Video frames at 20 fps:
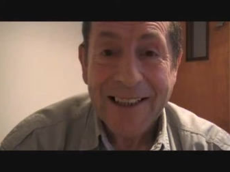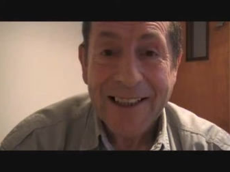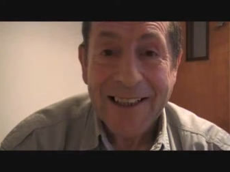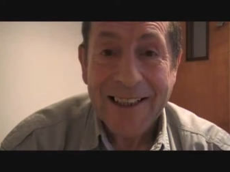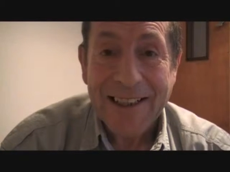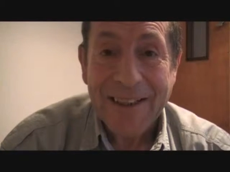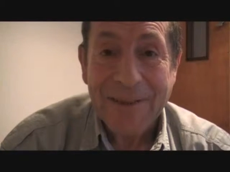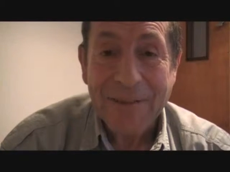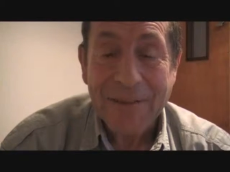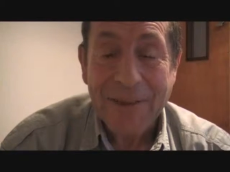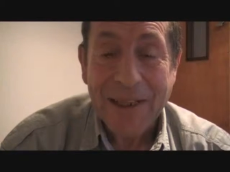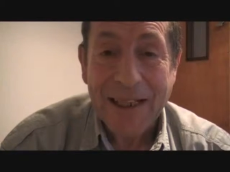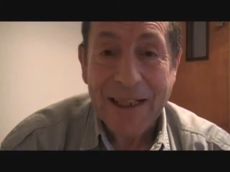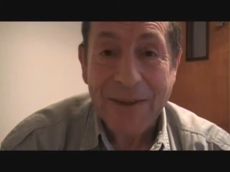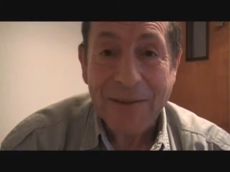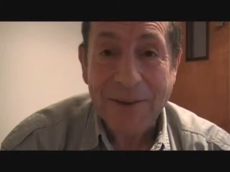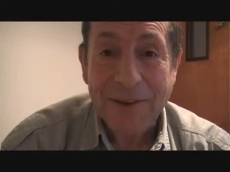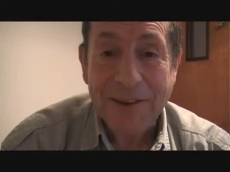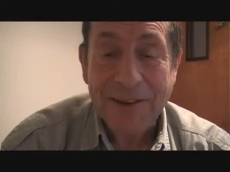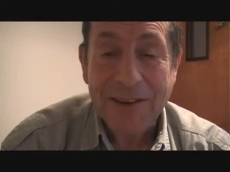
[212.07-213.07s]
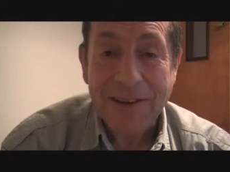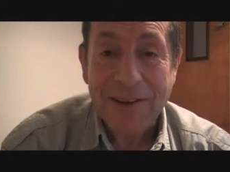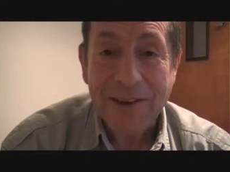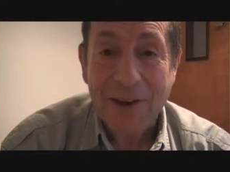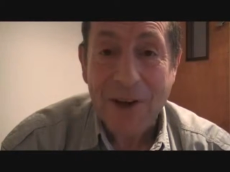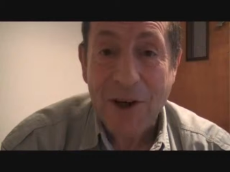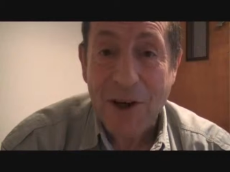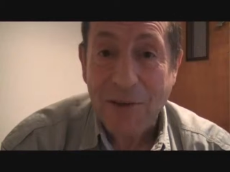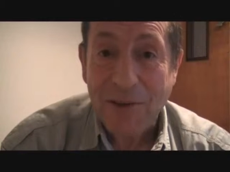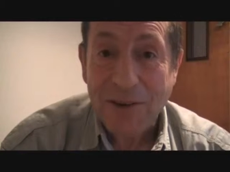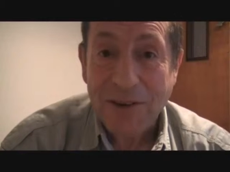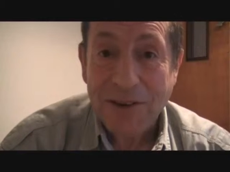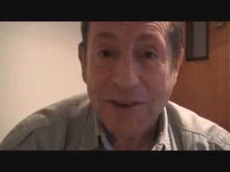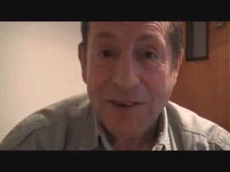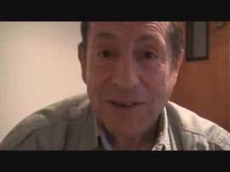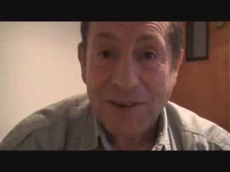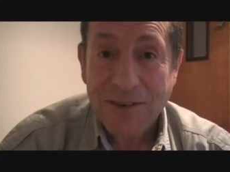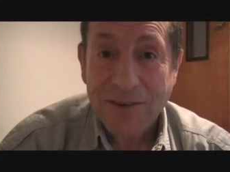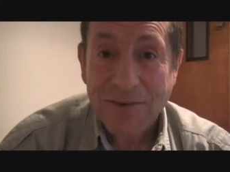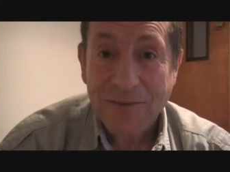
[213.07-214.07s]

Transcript: I was nervous,